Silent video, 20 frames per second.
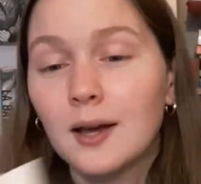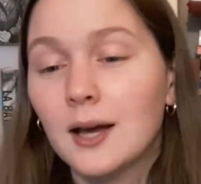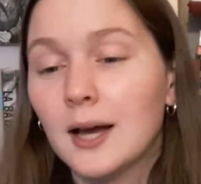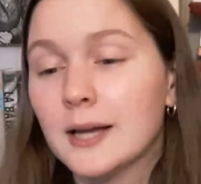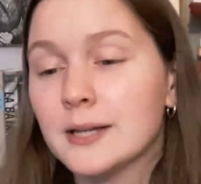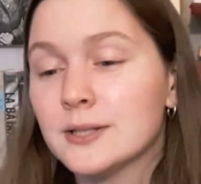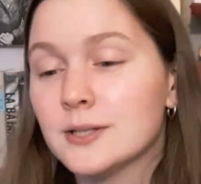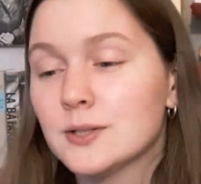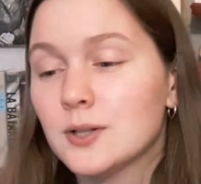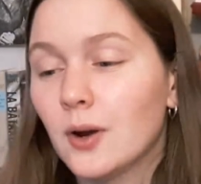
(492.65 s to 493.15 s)

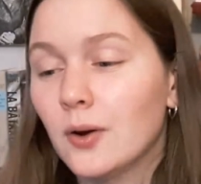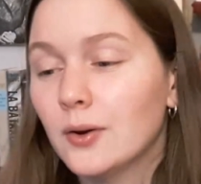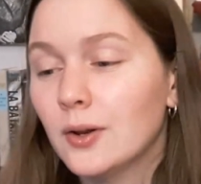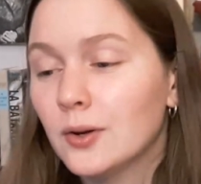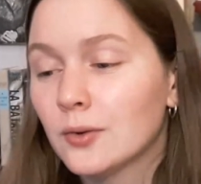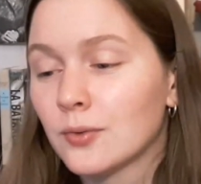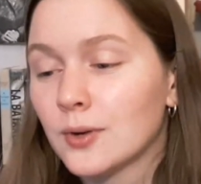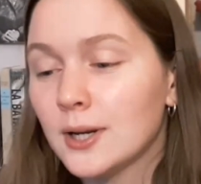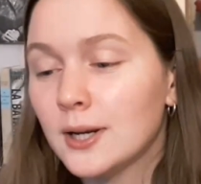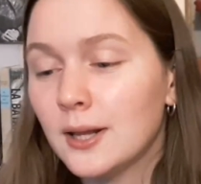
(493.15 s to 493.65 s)
I
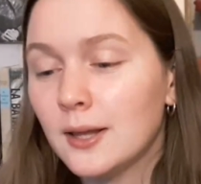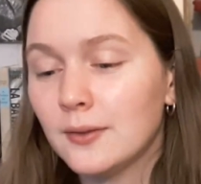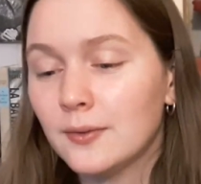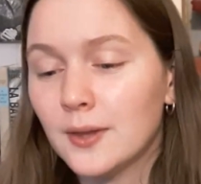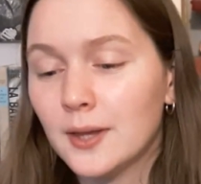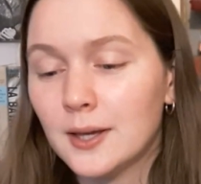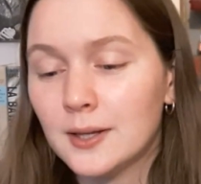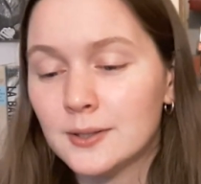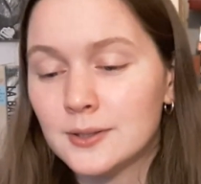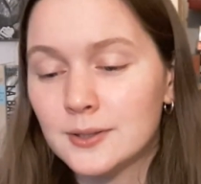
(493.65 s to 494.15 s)
started reading
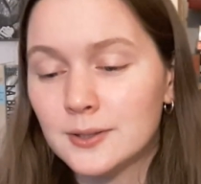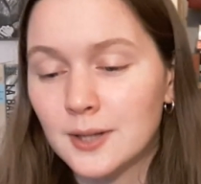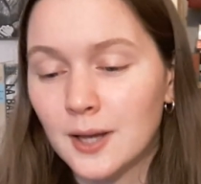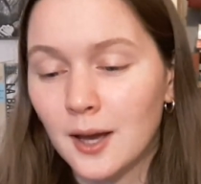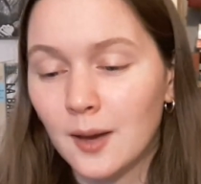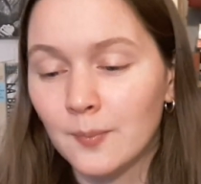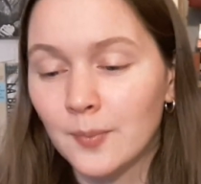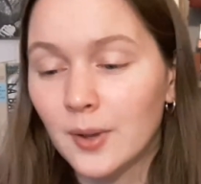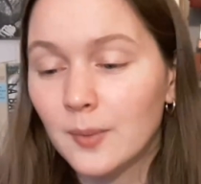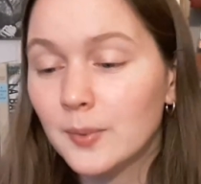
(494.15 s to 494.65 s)
this.
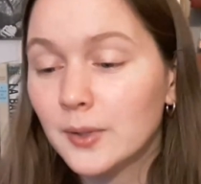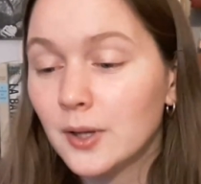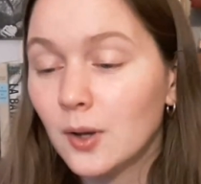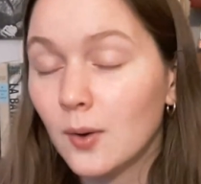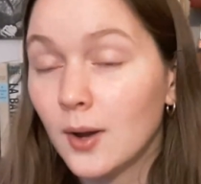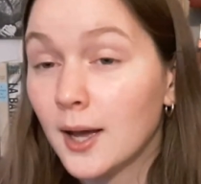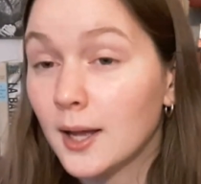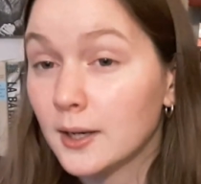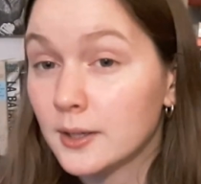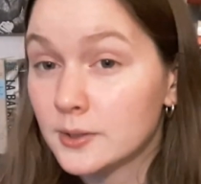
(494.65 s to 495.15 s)

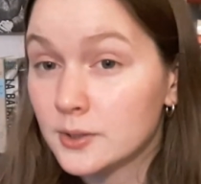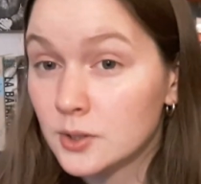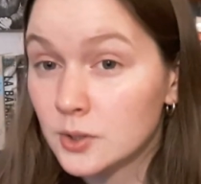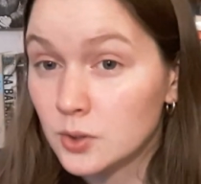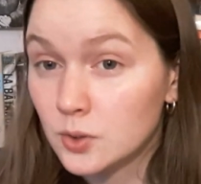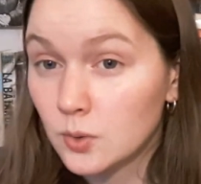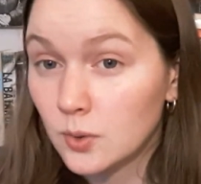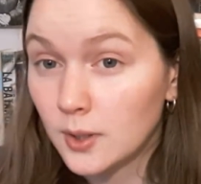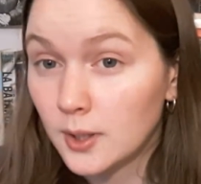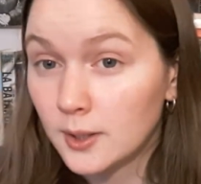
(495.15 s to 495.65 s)
Biblio-Alice is
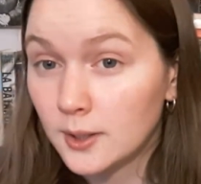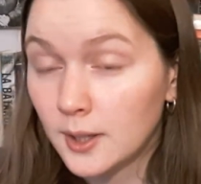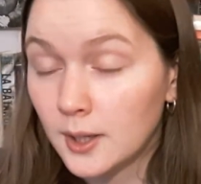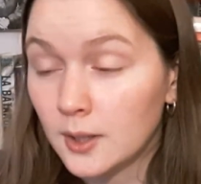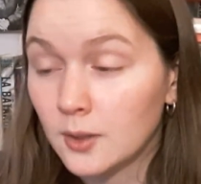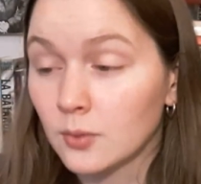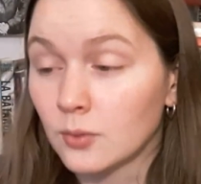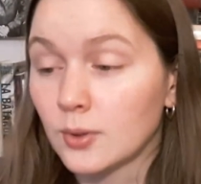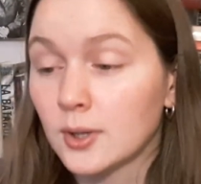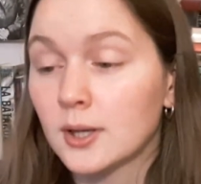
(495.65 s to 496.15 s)
doing
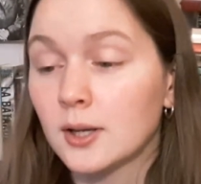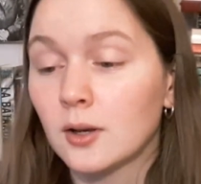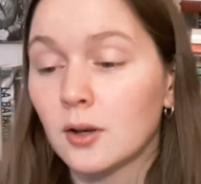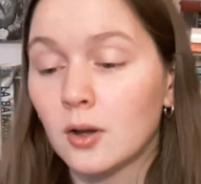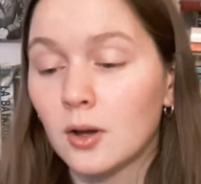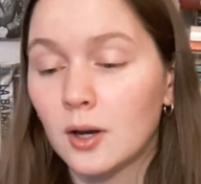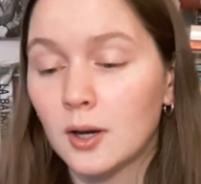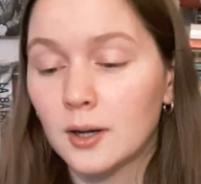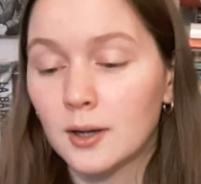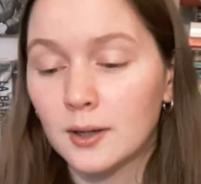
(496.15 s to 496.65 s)
a
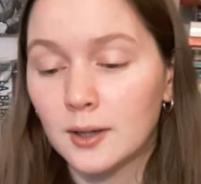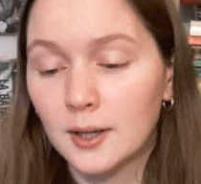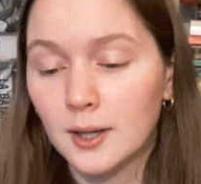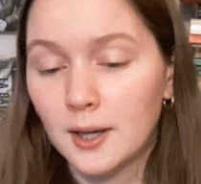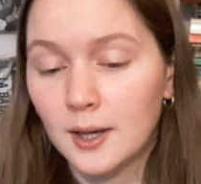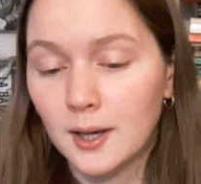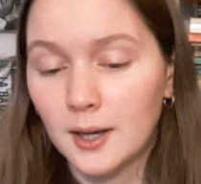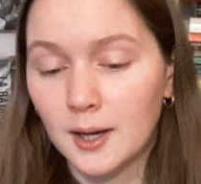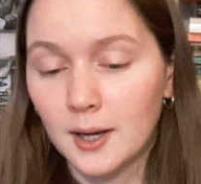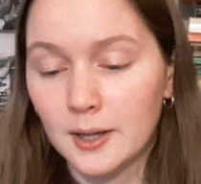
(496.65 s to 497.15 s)
read-along
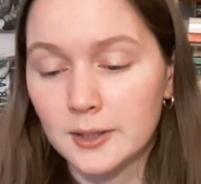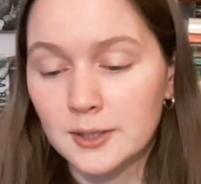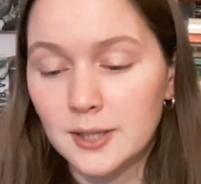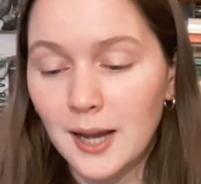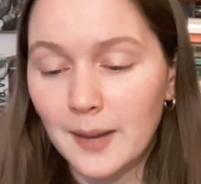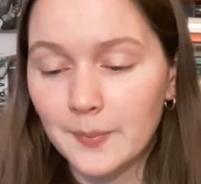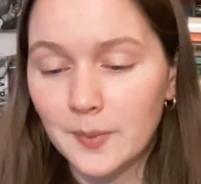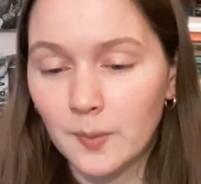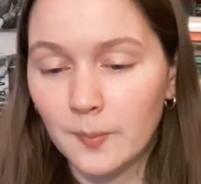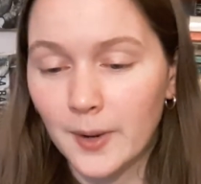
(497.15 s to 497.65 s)

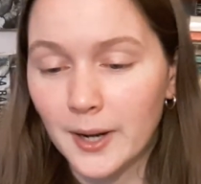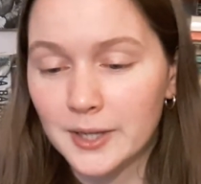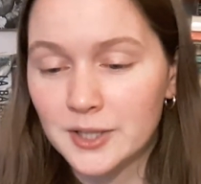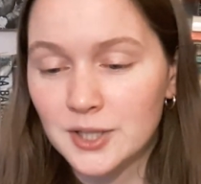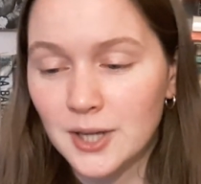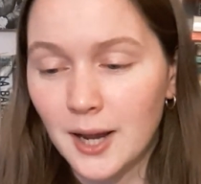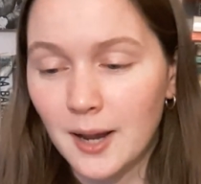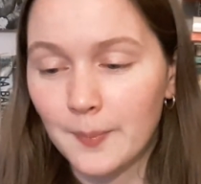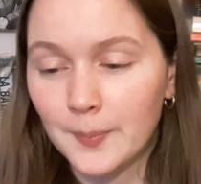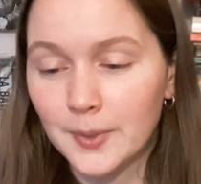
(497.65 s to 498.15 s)
chapter by
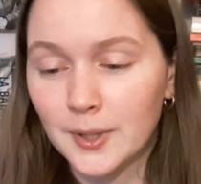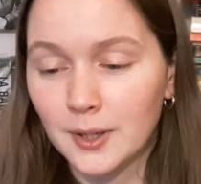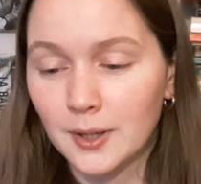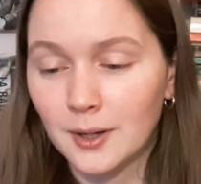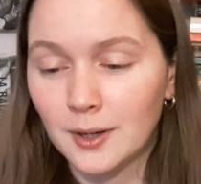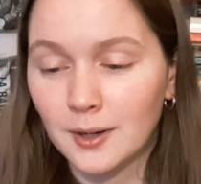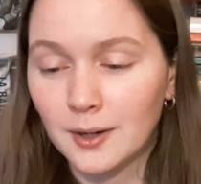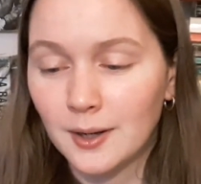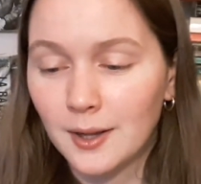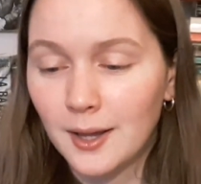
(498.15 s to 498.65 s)

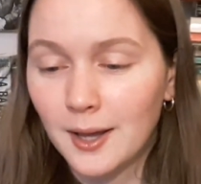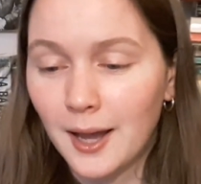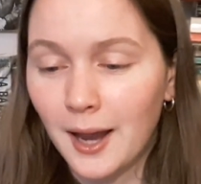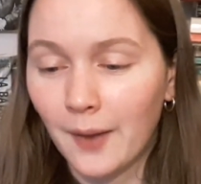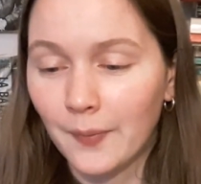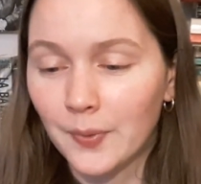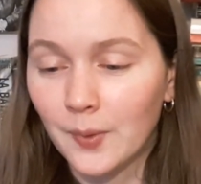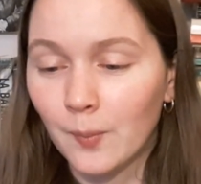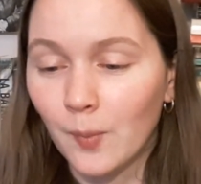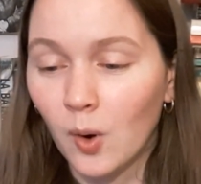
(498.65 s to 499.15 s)
chapter
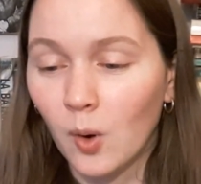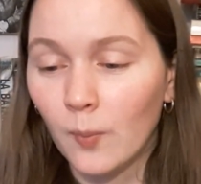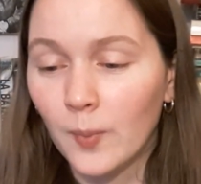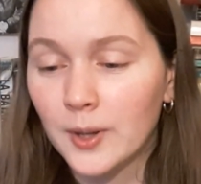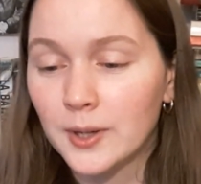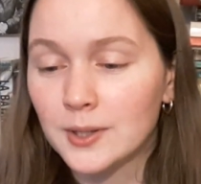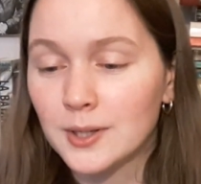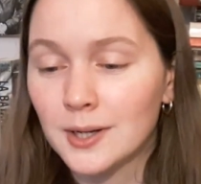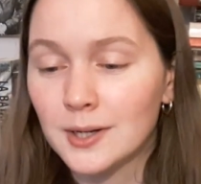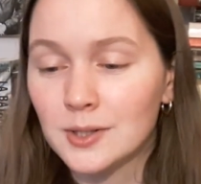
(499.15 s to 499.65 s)
at the
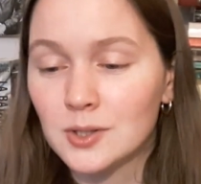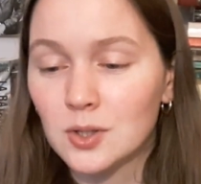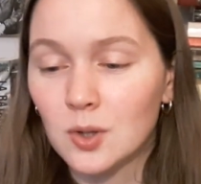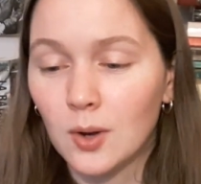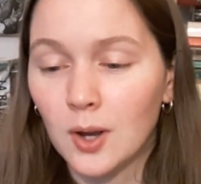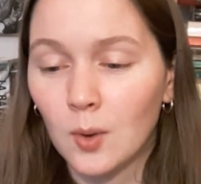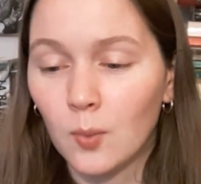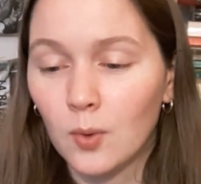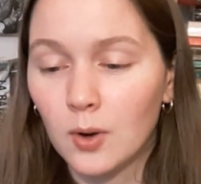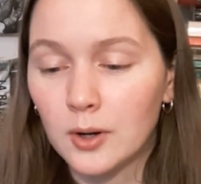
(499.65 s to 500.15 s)
moment, and so
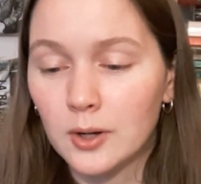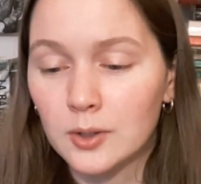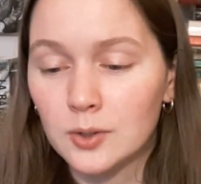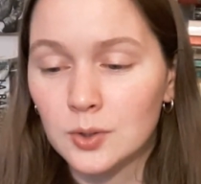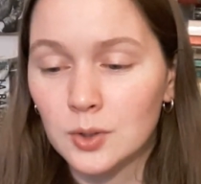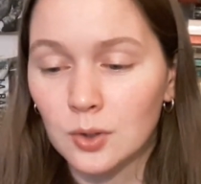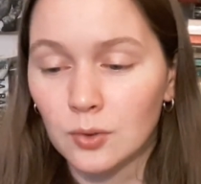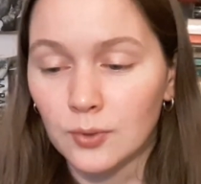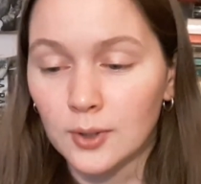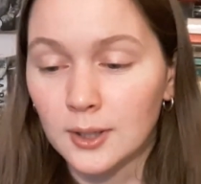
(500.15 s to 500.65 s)
I wanted
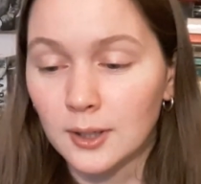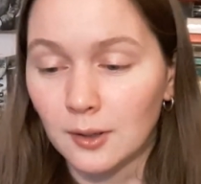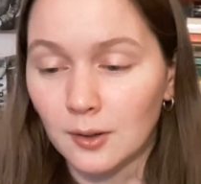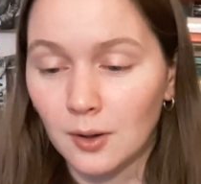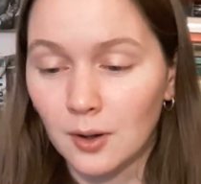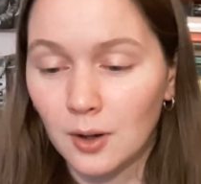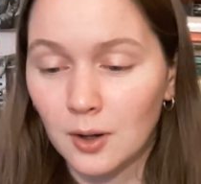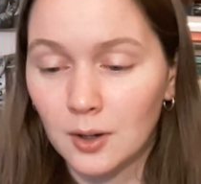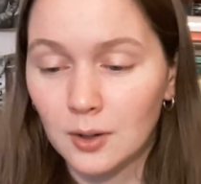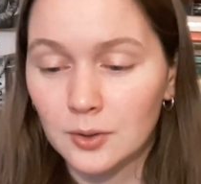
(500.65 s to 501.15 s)
to read
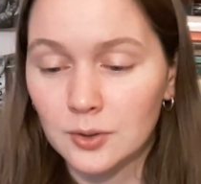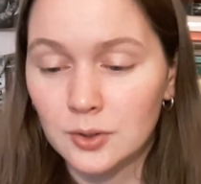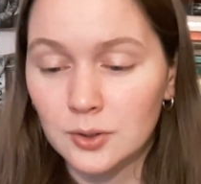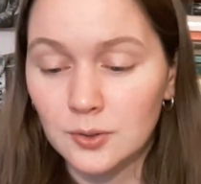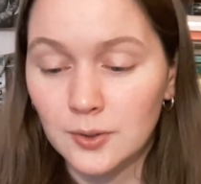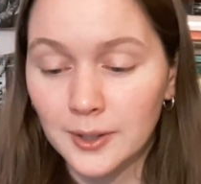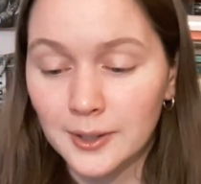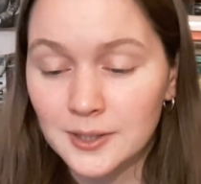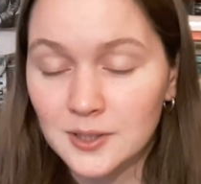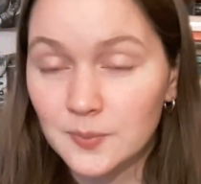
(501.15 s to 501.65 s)
along
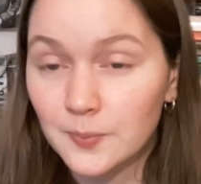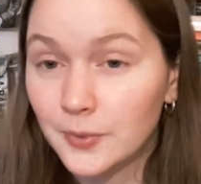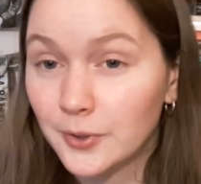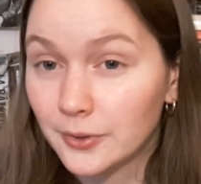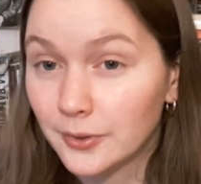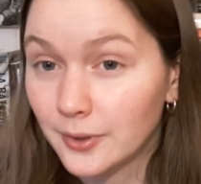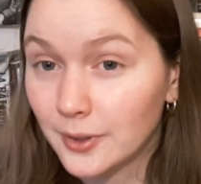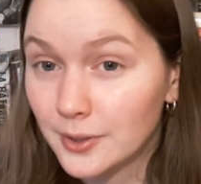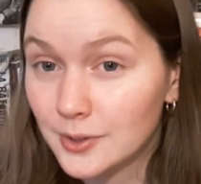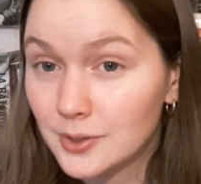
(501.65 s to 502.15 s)
to
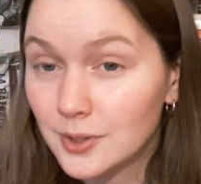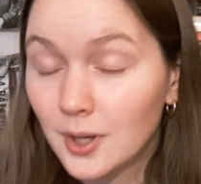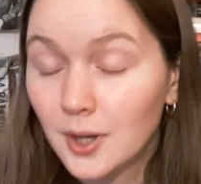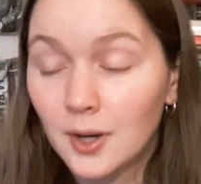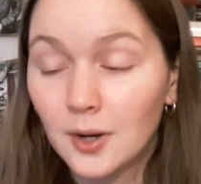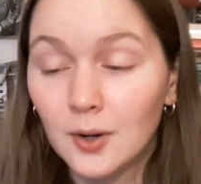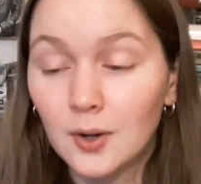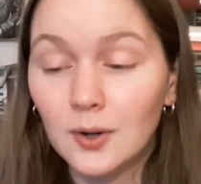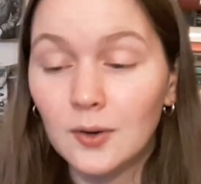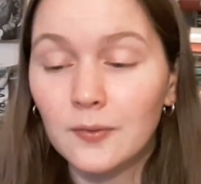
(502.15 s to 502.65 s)
experience
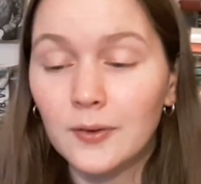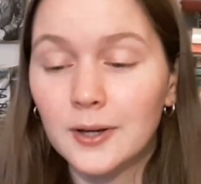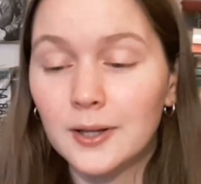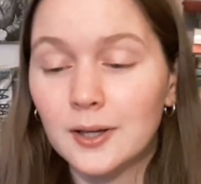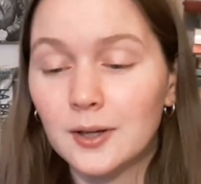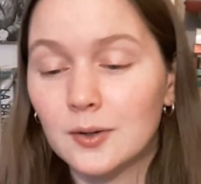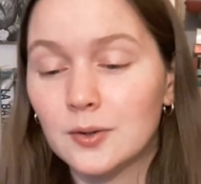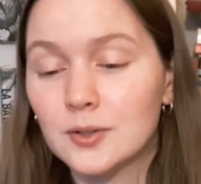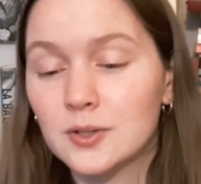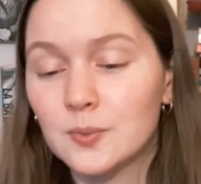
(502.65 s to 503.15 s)
her
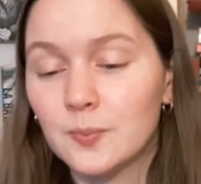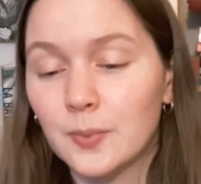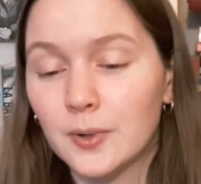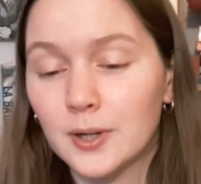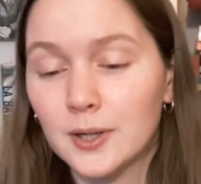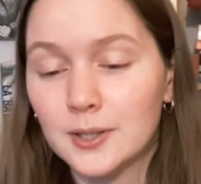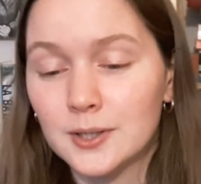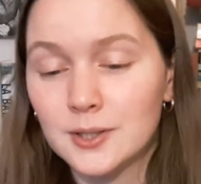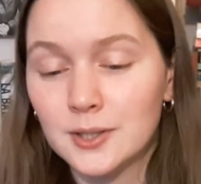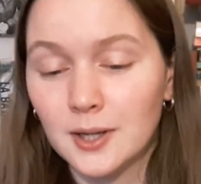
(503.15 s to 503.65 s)
videos,
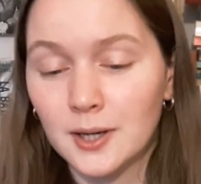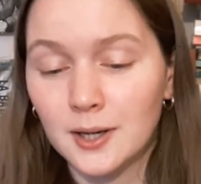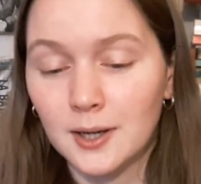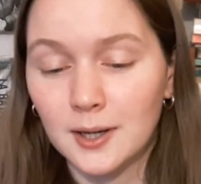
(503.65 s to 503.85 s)
but